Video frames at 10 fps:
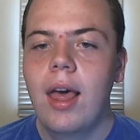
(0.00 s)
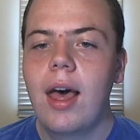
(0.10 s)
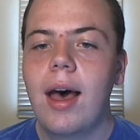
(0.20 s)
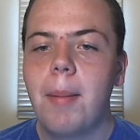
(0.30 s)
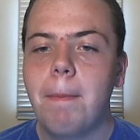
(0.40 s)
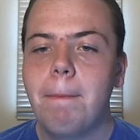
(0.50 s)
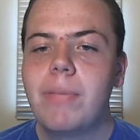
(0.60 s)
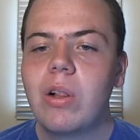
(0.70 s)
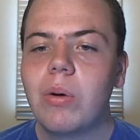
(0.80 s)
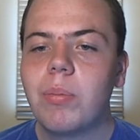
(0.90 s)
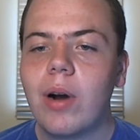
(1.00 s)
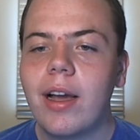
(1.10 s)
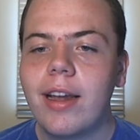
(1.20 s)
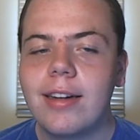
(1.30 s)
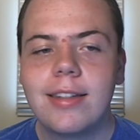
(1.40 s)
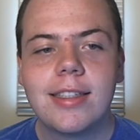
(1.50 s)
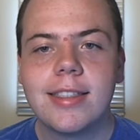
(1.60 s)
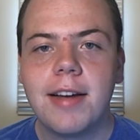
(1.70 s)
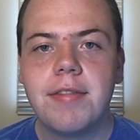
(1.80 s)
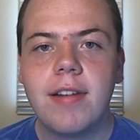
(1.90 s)
Bill O'Brien just
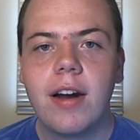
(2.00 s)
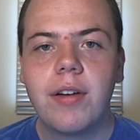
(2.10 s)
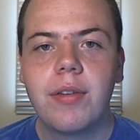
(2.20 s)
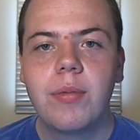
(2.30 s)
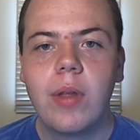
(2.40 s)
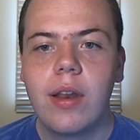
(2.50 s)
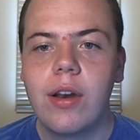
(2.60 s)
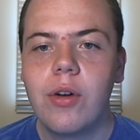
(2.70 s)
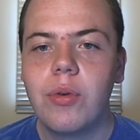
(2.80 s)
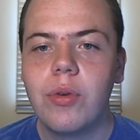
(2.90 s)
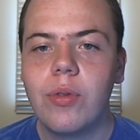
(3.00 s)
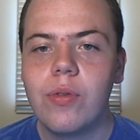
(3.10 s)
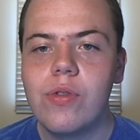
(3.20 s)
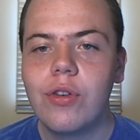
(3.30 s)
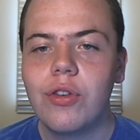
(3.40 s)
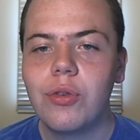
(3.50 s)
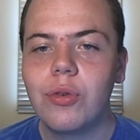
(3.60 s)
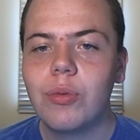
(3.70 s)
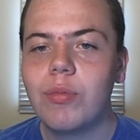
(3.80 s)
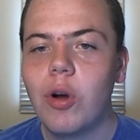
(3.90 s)
got fired, and
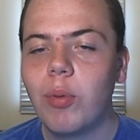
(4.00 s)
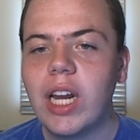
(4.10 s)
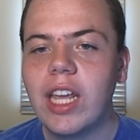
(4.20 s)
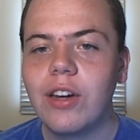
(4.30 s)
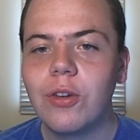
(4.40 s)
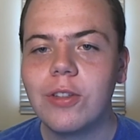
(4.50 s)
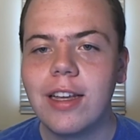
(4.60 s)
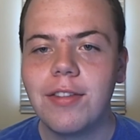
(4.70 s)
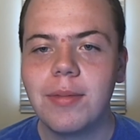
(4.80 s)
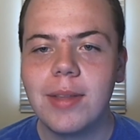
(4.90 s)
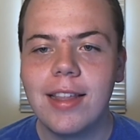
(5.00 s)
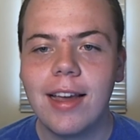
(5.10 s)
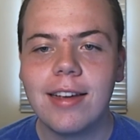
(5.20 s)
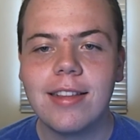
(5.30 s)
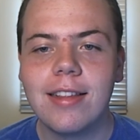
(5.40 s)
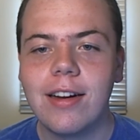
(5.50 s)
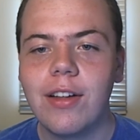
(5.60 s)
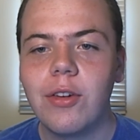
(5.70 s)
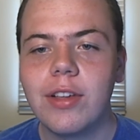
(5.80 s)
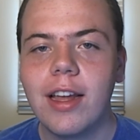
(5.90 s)
no breaking news there from the Texans. You know,
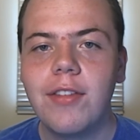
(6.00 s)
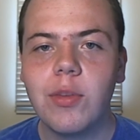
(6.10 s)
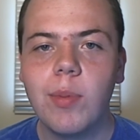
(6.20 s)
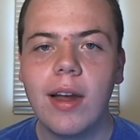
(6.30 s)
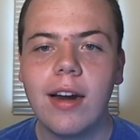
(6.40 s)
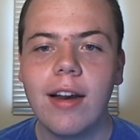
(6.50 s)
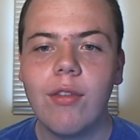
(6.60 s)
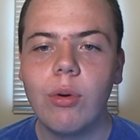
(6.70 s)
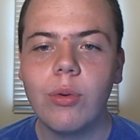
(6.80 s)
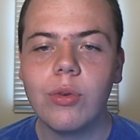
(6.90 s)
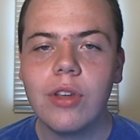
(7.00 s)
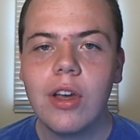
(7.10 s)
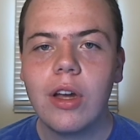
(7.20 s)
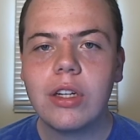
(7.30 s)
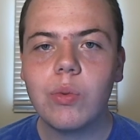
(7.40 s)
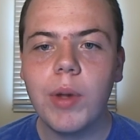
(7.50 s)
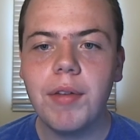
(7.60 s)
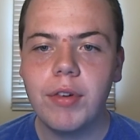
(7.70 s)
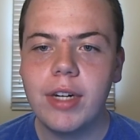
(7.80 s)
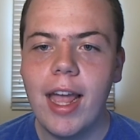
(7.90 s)
that was kind of expected. Everyone was just
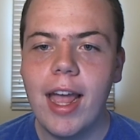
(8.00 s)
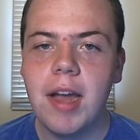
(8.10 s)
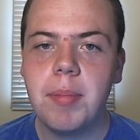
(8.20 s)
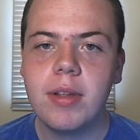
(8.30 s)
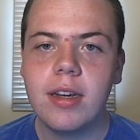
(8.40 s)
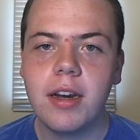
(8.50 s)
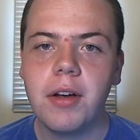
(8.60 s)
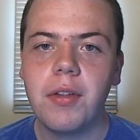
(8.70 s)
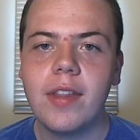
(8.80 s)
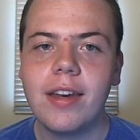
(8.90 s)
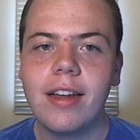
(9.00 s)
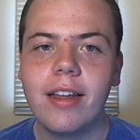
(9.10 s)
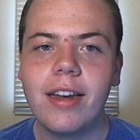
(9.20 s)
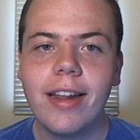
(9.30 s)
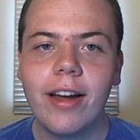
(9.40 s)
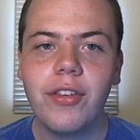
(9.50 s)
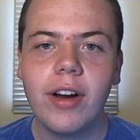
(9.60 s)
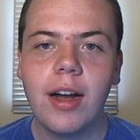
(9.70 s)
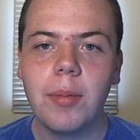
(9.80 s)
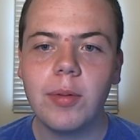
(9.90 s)
waiting for it to happen. You know, the DeAndre
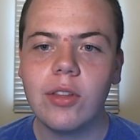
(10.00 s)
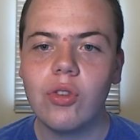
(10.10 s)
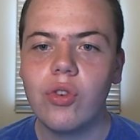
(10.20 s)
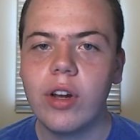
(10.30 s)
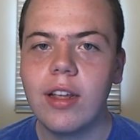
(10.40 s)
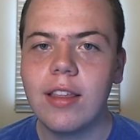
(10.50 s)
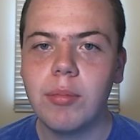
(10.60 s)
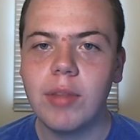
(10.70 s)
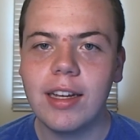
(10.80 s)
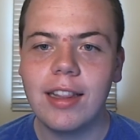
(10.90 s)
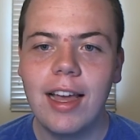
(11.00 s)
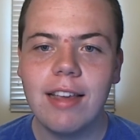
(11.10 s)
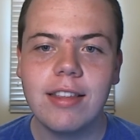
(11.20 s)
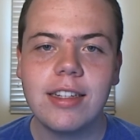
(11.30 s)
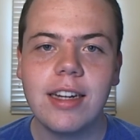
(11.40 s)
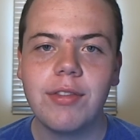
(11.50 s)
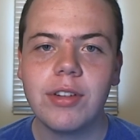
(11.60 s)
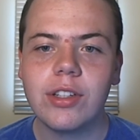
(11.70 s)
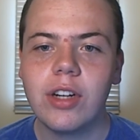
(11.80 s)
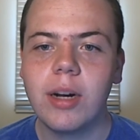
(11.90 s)
Hopkins trade seemed like a last-ditch
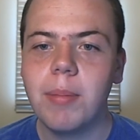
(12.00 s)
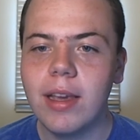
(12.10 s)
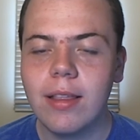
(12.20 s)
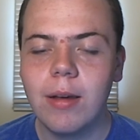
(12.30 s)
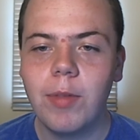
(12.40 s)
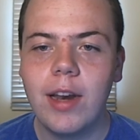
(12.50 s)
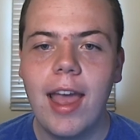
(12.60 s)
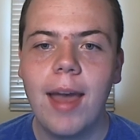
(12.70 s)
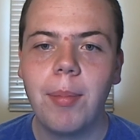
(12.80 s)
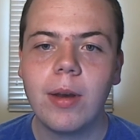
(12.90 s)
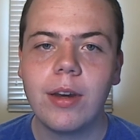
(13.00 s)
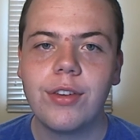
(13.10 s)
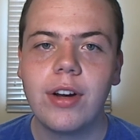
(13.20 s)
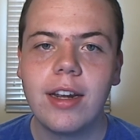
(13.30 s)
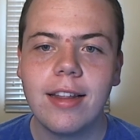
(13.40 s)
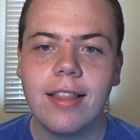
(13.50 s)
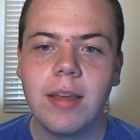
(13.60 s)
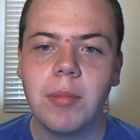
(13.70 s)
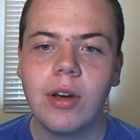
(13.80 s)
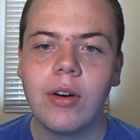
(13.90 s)
effort to try and make something happen, try and get his
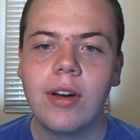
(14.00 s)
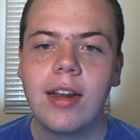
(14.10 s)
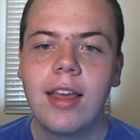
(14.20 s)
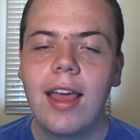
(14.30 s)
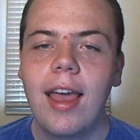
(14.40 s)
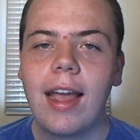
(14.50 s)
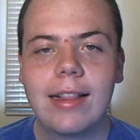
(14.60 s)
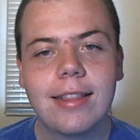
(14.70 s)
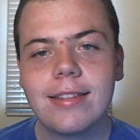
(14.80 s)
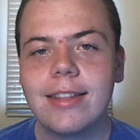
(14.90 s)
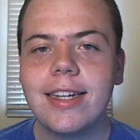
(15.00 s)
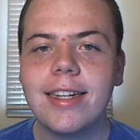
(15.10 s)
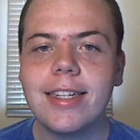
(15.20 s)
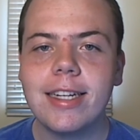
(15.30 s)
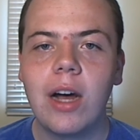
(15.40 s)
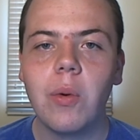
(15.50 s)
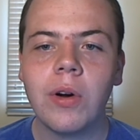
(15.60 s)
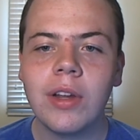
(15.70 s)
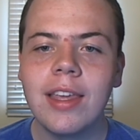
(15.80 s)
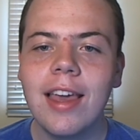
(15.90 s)
team going, and clearly it did not
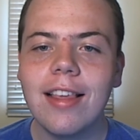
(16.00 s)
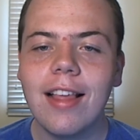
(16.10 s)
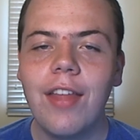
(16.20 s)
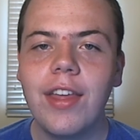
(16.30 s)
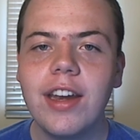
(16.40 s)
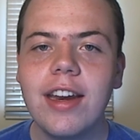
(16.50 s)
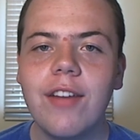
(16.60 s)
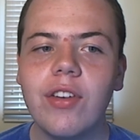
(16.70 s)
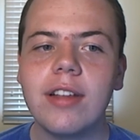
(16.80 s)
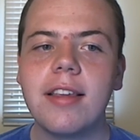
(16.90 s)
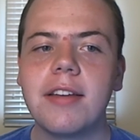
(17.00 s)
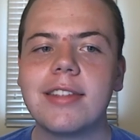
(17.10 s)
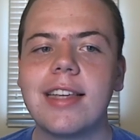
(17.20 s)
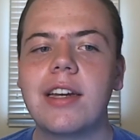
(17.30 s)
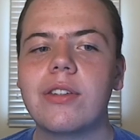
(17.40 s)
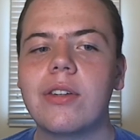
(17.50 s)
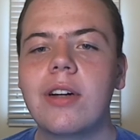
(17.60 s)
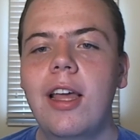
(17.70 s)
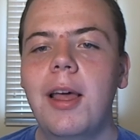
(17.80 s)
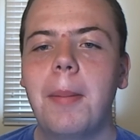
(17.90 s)
work. Yes, they did have a tough
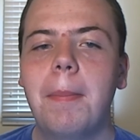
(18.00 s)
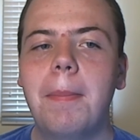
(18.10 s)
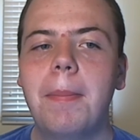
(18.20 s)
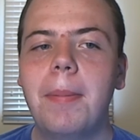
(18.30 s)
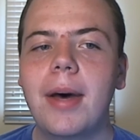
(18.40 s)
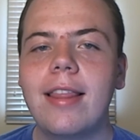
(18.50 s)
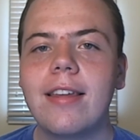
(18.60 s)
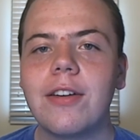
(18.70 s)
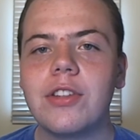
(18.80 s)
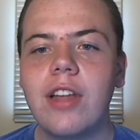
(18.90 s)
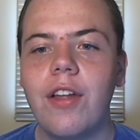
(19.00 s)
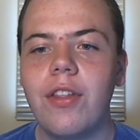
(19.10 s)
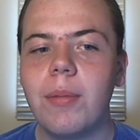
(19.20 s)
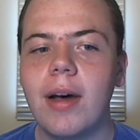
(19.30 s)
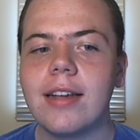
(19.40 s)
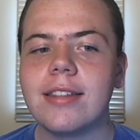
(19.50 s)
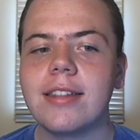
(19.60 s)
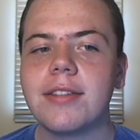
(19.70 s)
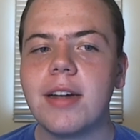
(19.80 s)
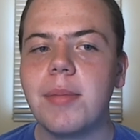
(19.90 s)
schedule, but there was nothing
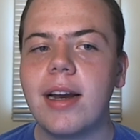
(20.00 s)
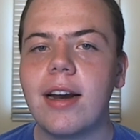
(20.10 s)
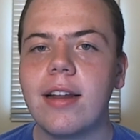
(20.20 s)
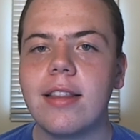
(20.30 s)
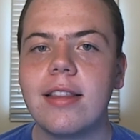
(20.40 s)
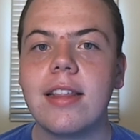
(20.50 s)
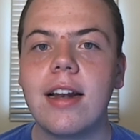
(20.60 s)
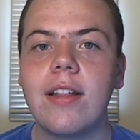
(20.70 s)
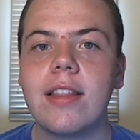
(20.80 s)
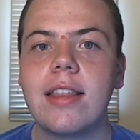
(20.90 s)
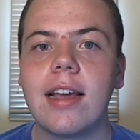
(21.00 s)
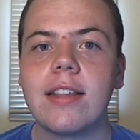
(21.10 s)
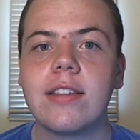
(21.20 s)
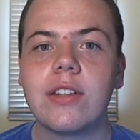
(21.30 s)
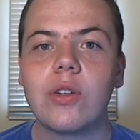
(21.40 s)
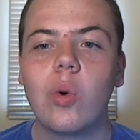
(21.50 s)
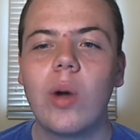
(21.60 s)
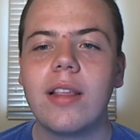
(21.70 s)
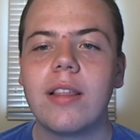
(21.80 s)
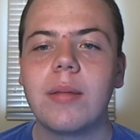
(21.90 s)
positive coming out of, you know, the Texans in
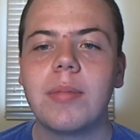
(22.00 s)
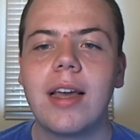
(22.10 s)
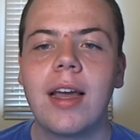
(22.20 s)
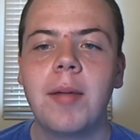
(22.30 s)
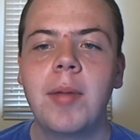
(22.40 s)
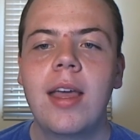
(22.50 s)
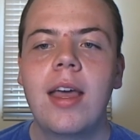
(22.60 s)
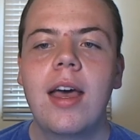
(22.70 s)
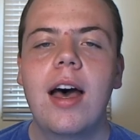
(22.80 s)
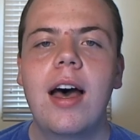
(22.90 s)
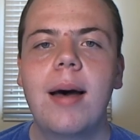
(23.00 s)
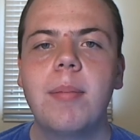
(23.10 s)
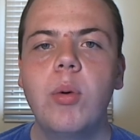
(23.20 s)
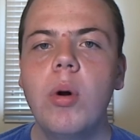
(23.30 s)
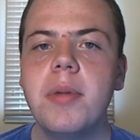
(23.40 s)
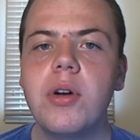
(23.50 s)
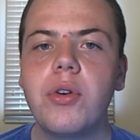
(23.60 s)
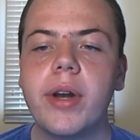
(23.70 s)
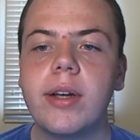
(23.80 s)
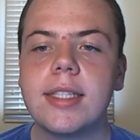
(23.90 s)
quite some time. But Romeo
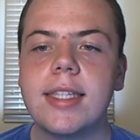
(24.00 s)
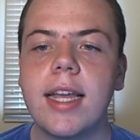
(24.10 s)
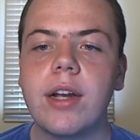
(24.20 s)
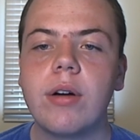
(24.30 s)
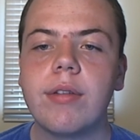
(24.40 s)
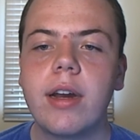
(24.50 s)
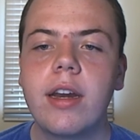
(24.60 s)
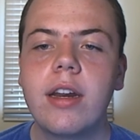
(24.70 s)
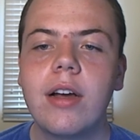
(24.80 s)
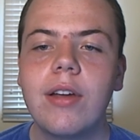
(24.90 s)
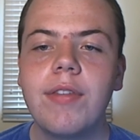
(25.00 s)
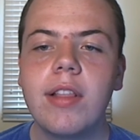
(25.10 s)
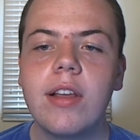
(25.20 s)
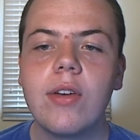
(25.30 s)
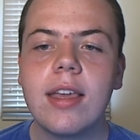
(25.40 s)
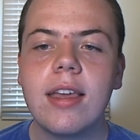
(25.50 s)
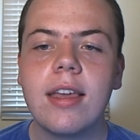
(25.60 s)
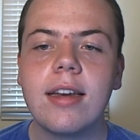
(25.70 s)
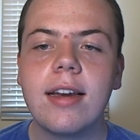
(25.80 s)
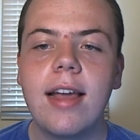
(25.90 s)
Crennel does take over, and, you know, even though
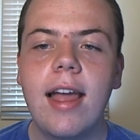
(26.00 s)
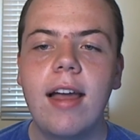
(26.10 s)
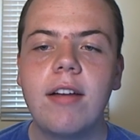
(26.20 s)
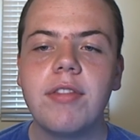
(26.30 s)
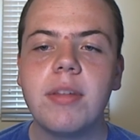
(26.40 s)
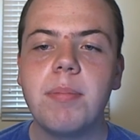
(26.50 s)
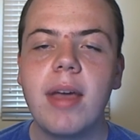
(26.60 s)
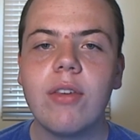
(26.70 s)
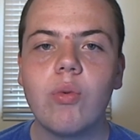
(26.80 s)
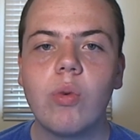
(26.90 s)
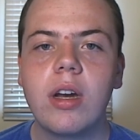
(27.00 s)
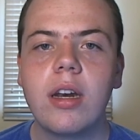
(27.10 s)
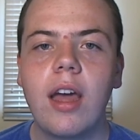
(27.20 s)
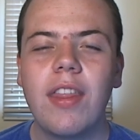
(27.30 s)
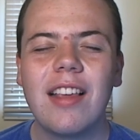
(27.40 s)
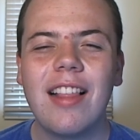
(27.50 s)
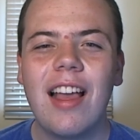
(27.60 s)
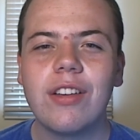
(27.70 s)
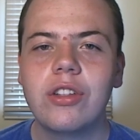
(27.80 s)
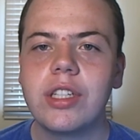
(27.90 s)
he didn't have the best run, I think his
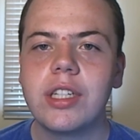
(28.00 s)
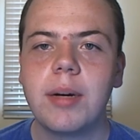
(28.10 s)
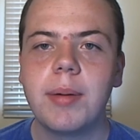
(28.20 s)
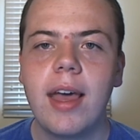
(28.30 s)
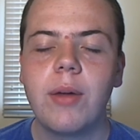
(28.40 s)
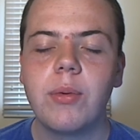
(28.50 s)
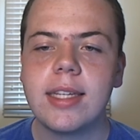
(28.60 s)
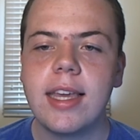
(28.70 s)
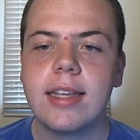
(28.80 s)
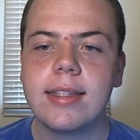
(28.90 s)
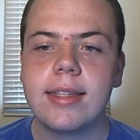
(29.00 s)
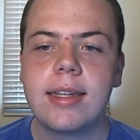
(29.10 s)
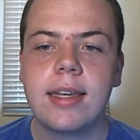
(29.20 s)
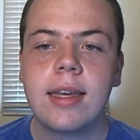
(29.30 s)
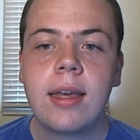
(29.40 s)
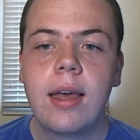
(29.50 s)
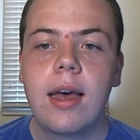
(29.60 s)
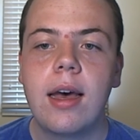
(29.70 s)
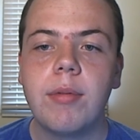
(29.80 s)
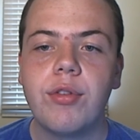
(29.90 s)
last coaching job he had was in Kansas City
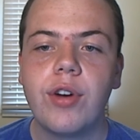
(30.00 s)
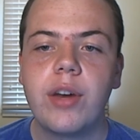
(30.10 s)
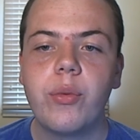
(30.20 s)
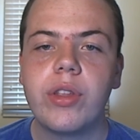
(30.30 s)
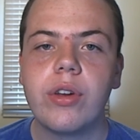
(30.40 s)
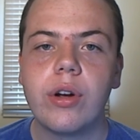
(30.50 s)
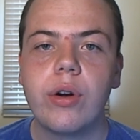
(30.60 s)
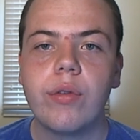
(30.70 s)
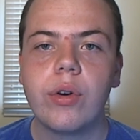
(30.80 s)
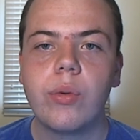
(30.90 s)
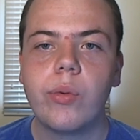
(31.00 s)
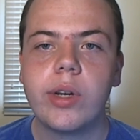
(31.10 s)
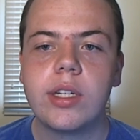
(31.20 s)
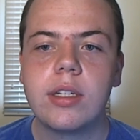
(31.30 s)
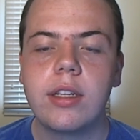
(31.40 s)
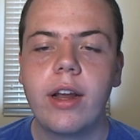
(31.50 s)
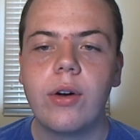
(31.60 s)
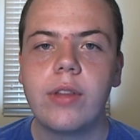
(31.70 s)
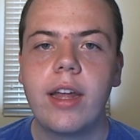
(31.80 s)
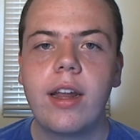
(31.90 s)
before Andy Reid took over, which, you
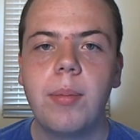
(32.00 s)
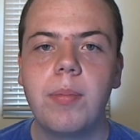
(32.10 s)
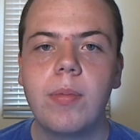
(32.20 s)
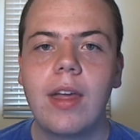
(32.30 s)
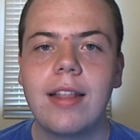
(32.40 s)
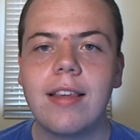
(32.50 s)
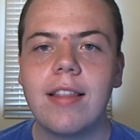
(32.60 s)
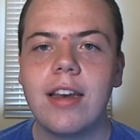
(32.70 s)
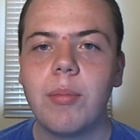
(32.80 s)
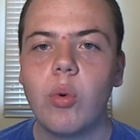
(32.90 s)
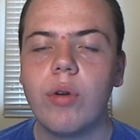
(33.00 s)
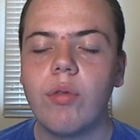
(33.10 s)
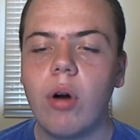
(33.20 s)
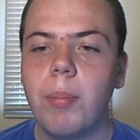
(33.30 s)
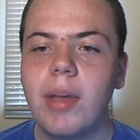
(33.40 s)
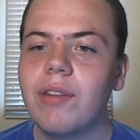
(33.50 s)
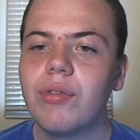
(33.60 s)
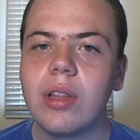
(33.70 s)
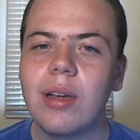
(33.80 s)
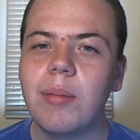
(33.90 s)
know, led to the number one overall pick
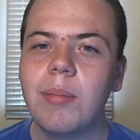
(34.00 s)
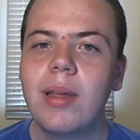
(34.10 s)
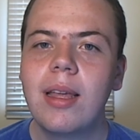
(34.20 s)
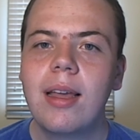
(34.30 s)
for them